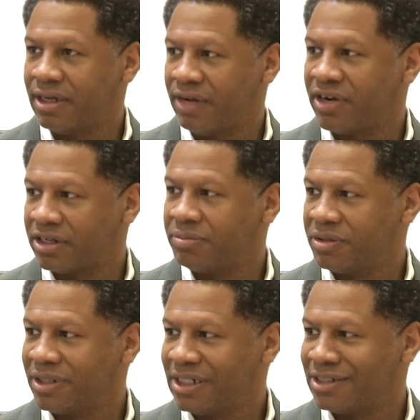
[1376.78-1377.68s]
of our
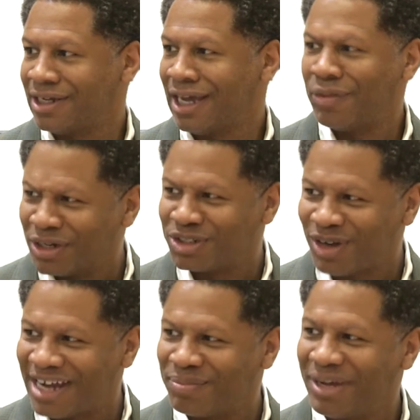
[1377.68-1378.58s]
communities. And we're
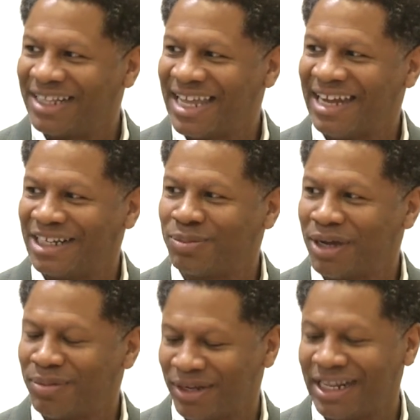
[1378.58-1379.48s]
trying to make that
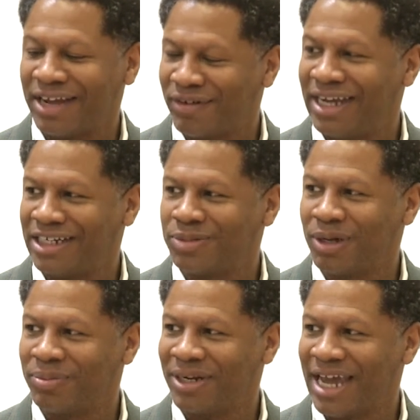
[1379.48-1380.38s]
experiment, that grand
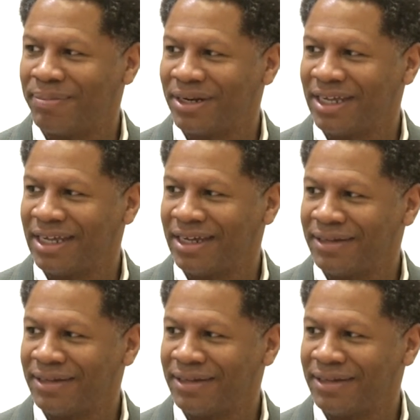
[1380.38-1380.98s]
experiment, happen here.